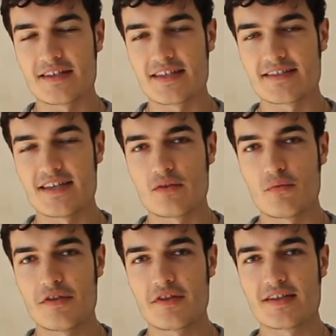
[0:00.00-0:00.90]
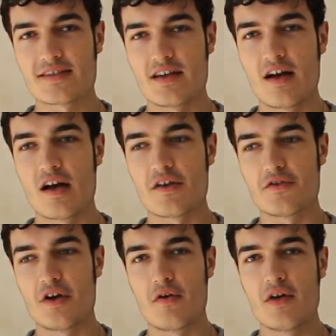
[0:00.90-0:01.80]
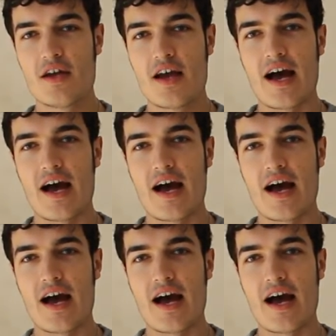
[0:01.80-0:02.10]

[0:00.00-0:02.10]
as I said, with these, uh, you know,